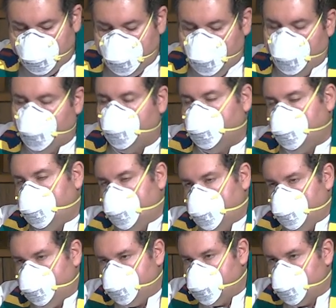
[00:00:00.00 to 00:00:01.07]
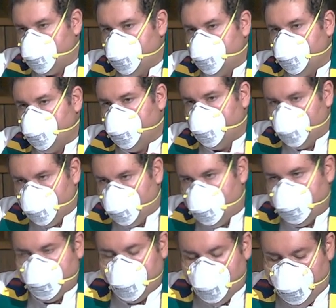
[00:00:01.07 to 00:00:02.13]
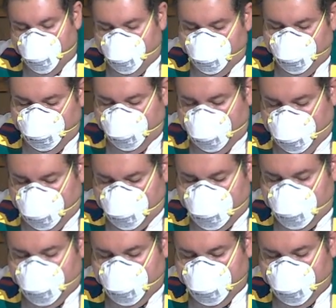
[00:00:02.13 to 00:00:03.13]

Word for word: only after a great conflict.